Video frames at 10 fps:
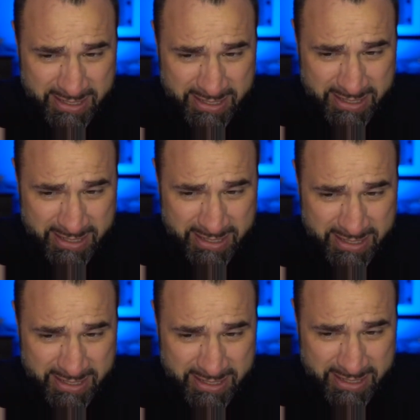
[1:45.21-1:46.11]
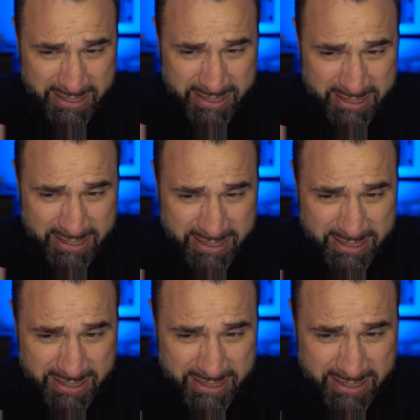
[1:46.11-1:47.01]
And what's up, Mr.
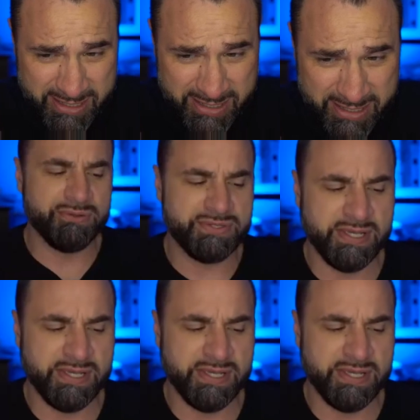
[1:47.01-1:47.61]
Bridges in the house?